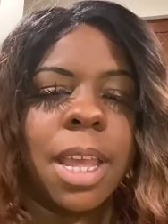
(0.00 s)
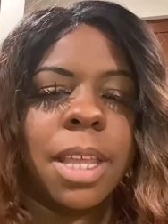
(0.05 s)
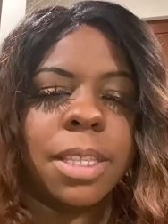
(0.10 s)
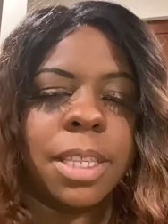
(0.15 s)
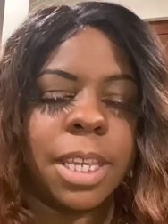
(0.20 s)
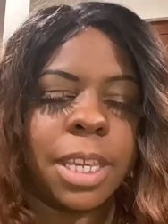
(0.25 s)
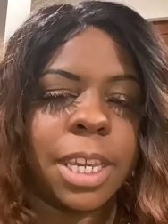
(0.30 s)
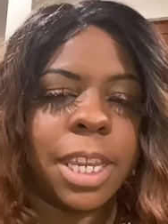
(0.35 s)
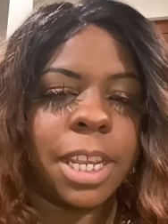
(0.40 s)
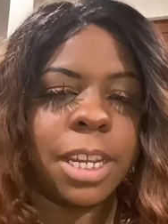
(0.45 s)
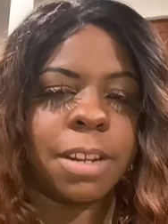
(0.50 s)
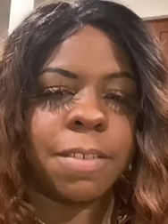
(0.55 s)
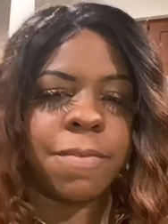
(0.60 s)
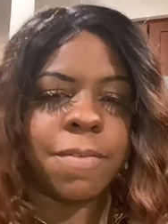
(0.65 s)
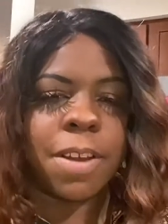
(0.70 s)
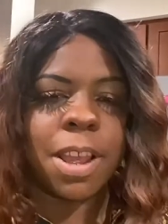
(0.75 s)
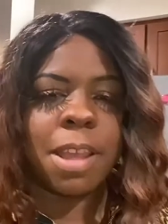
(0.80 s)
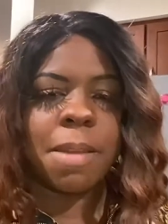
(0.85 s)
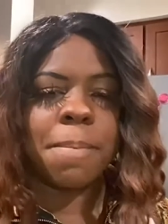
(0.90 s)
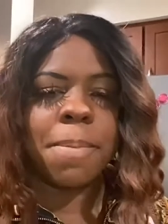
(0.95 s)
the key to
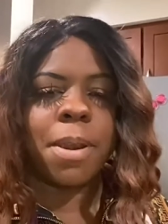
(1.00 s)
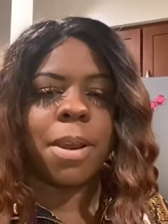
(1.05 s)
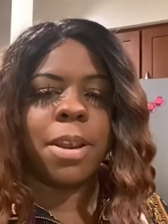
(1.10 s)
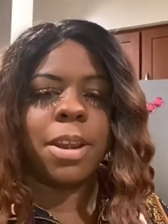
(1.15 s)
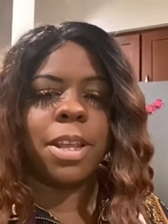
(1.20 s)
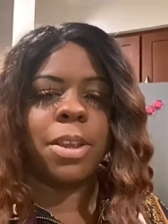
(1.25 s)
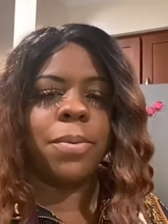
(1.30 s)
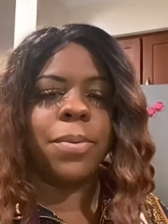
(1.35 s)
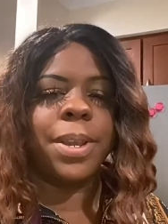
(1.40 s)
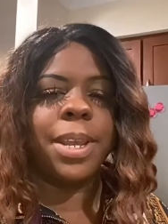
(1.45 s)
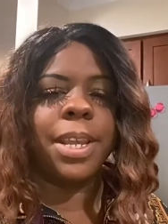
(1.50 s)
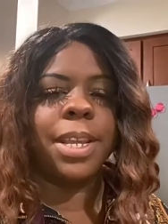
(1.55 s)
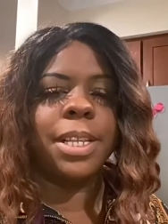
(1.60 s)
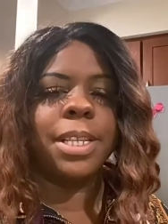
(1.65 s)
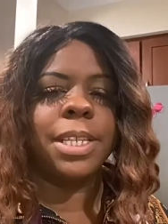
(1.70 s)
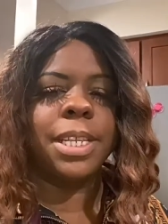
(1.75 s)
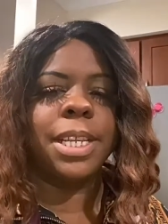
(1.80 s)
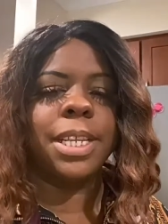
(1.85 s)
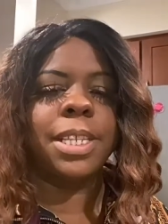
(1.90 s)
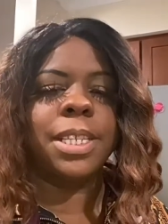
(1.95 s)
frying party
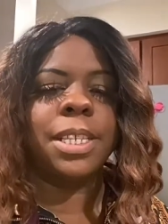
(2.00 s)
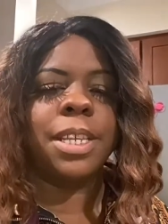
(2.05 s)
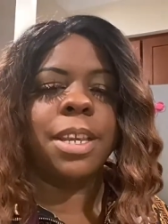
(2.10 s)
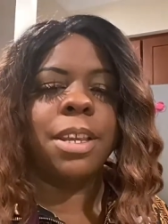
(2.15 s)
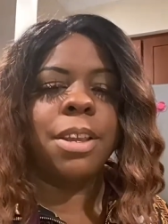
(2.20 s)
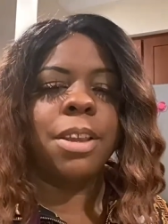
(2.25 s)
wings is